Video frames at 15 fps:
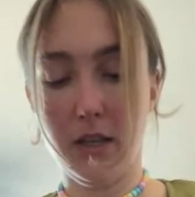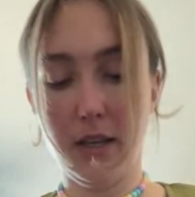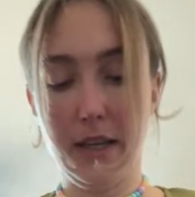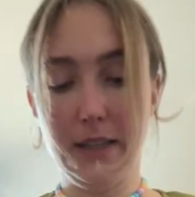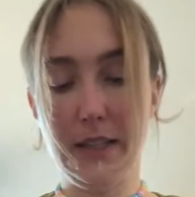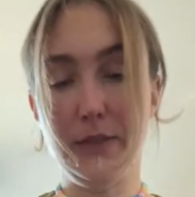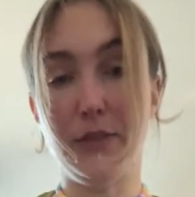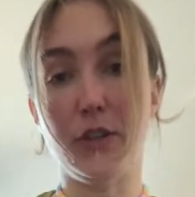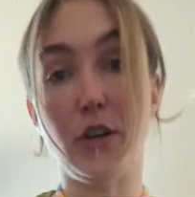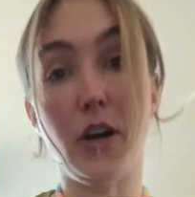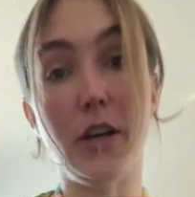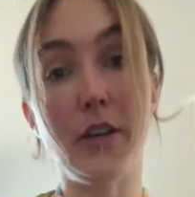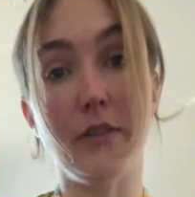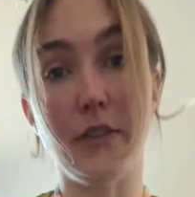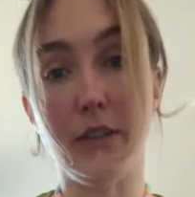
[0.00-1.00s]
I did for
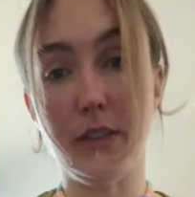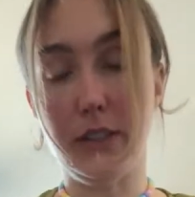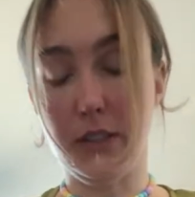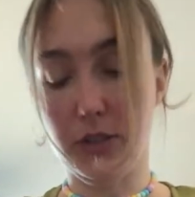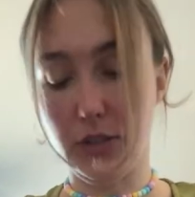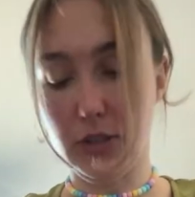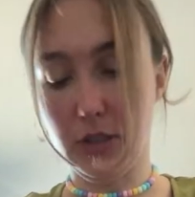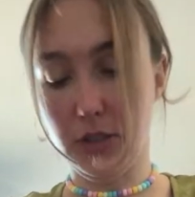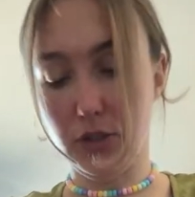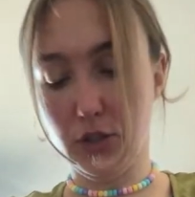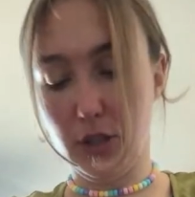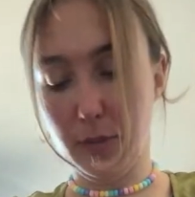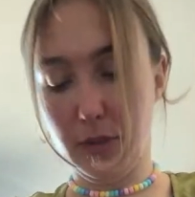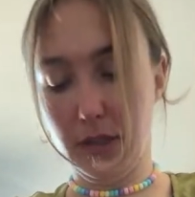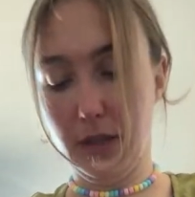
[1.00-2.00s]
Carnival in
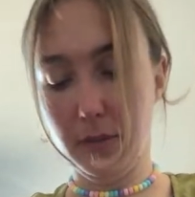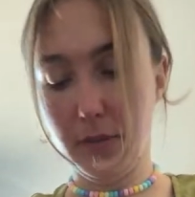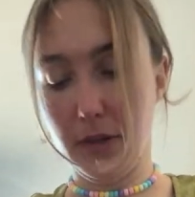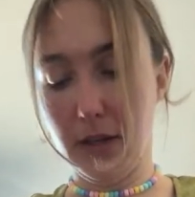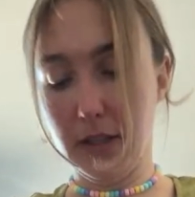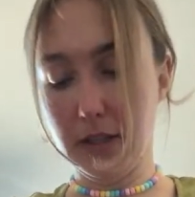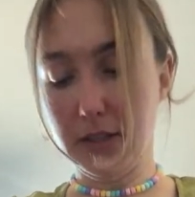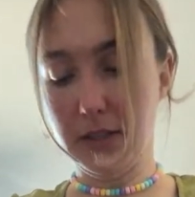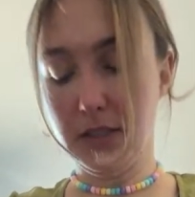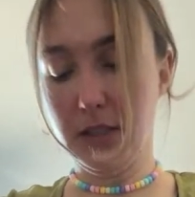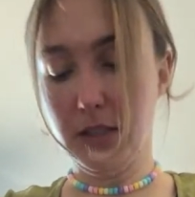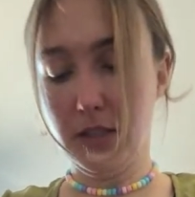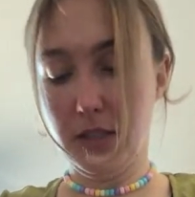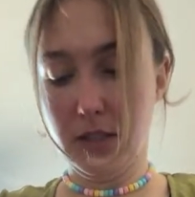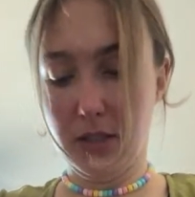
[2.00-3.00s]
Germany, but
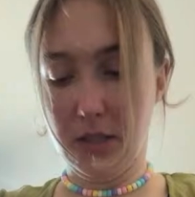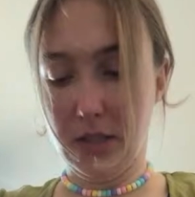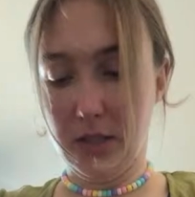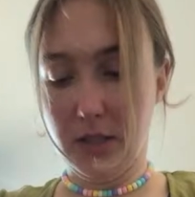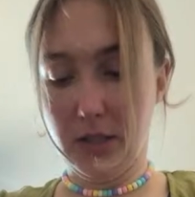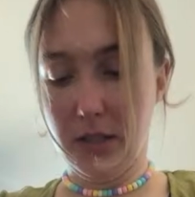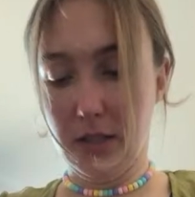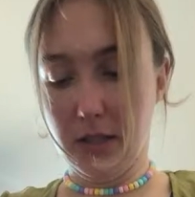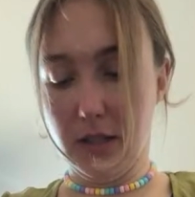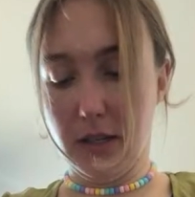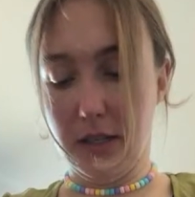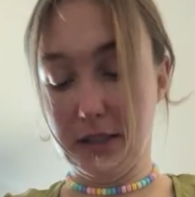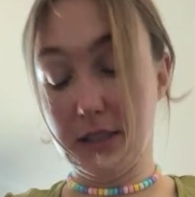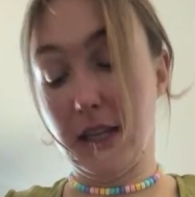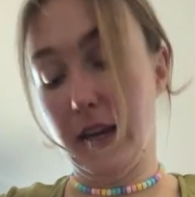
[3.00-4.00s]

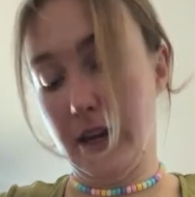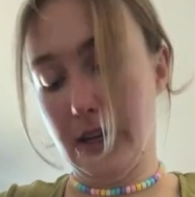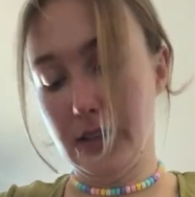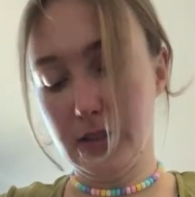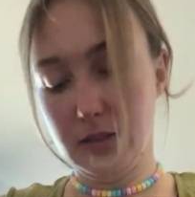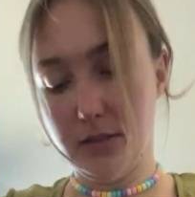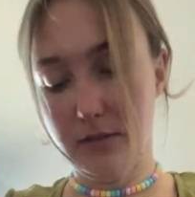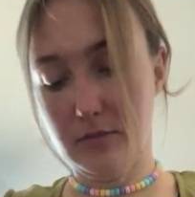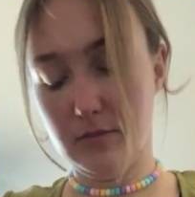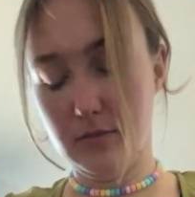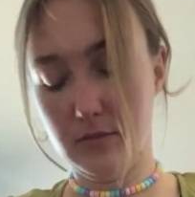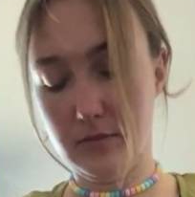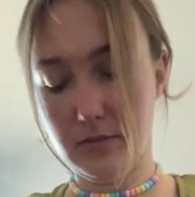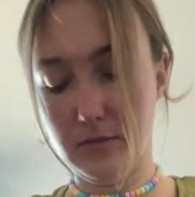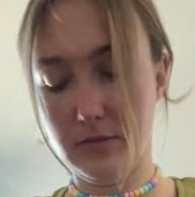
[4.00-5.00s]
as a kid,
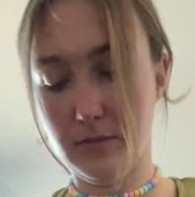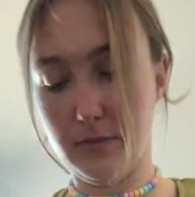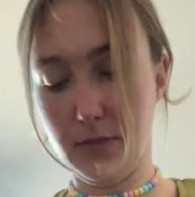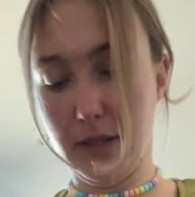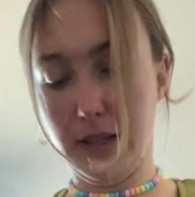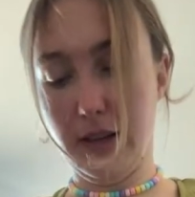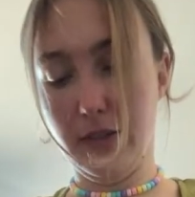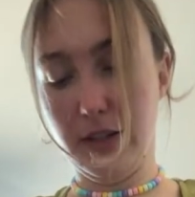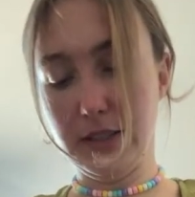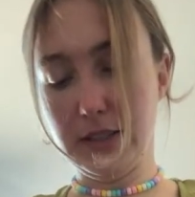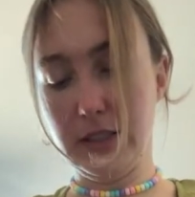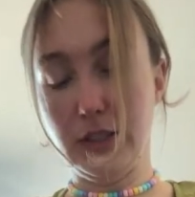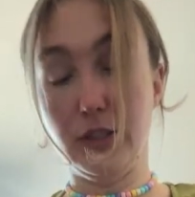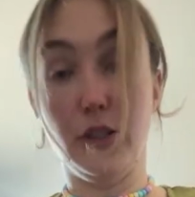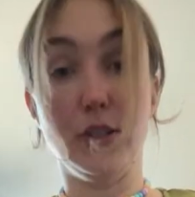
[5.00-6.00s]
but never as an
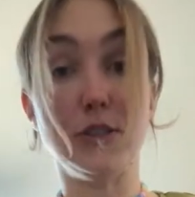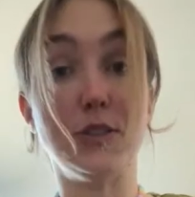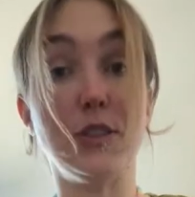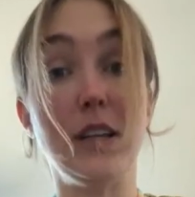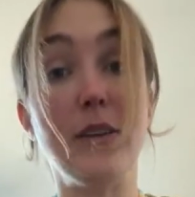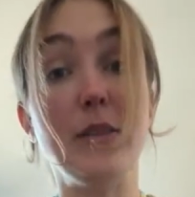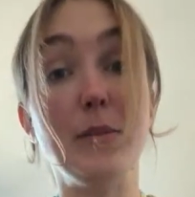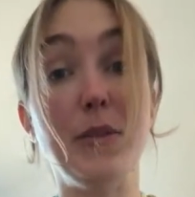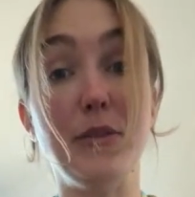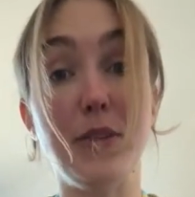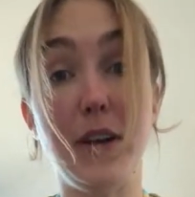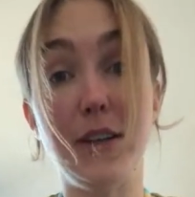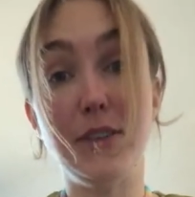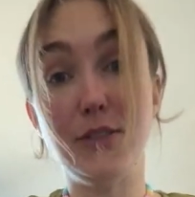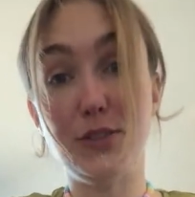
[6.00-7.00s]
adult, so that will be
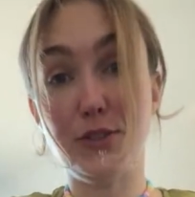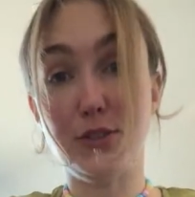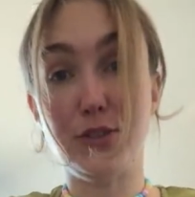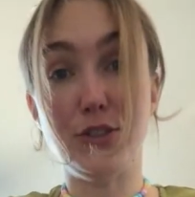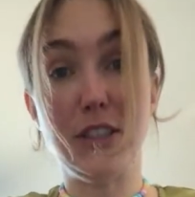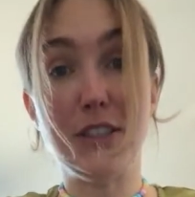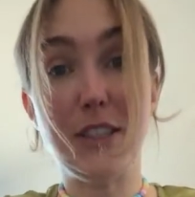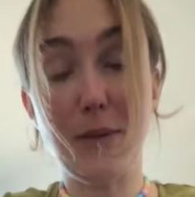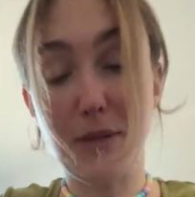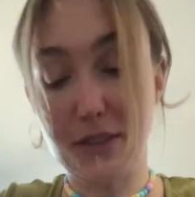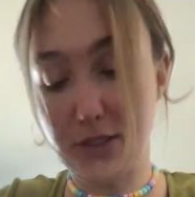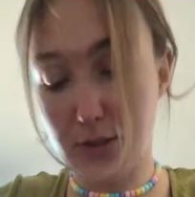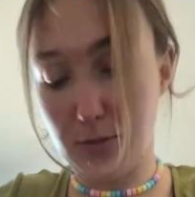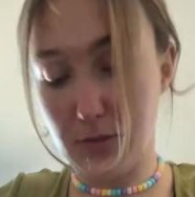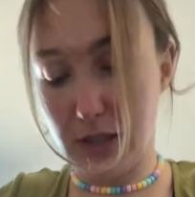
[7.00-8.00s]
fun to dress up as
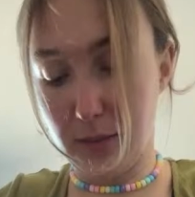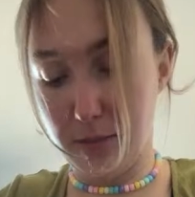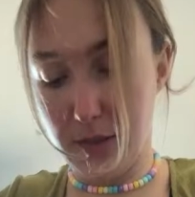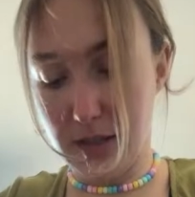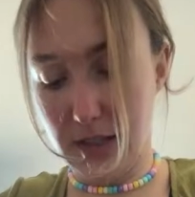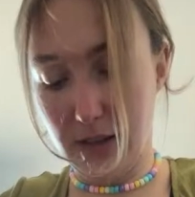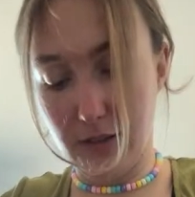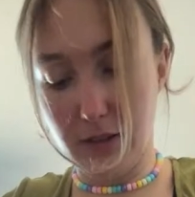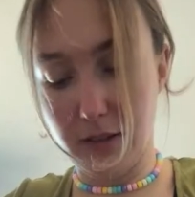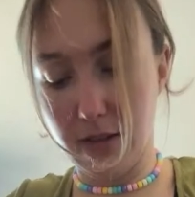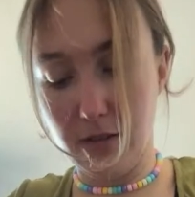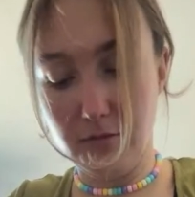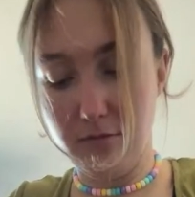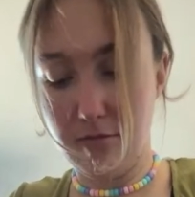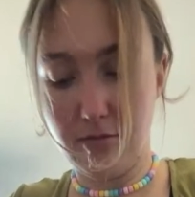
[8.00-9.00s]
some like medieval
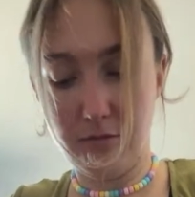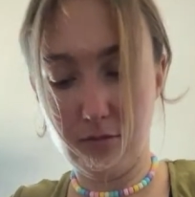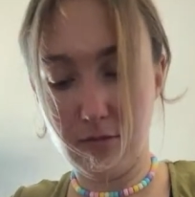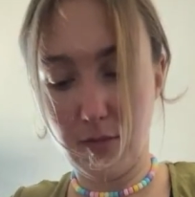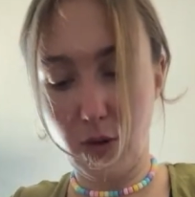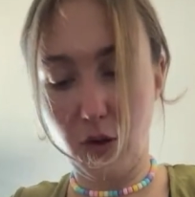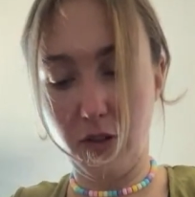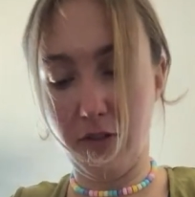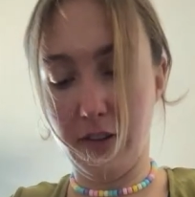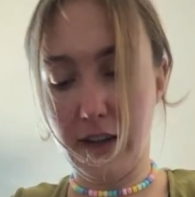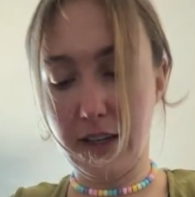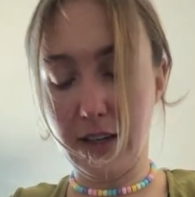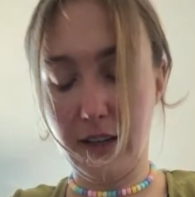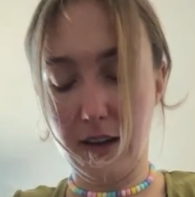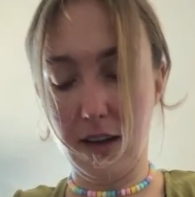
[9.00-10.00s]
or
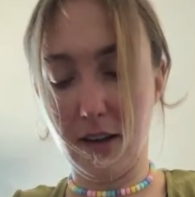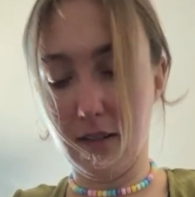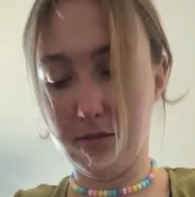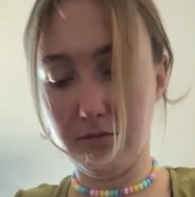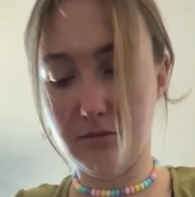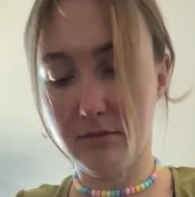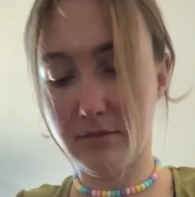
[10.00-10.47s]
Viking